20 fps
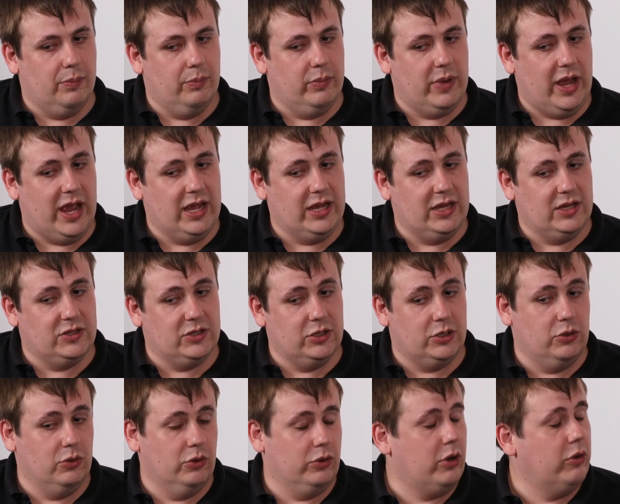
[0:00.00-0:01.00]
a
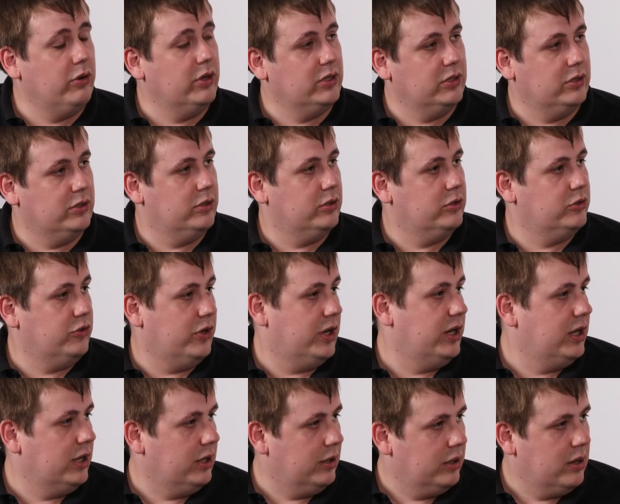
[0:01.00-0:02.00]
secure coding
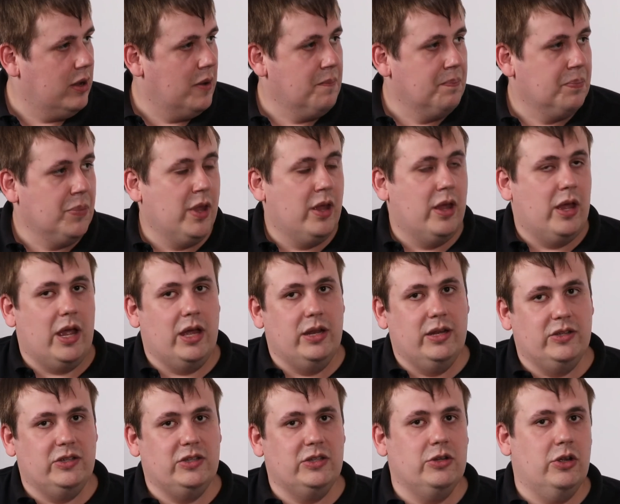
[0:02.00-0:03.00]
training. And
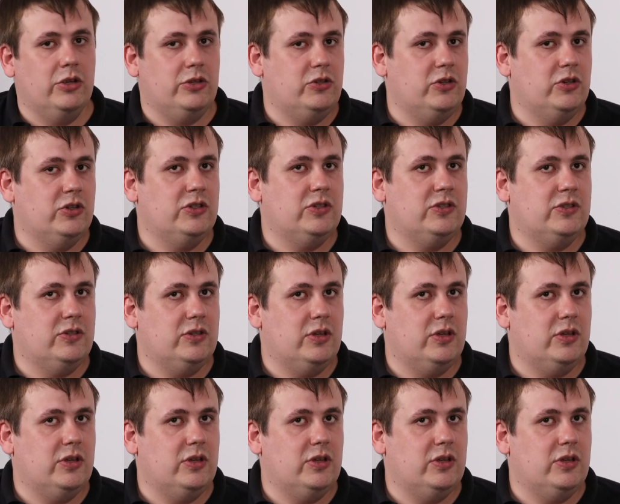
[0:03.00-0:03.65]
this is not just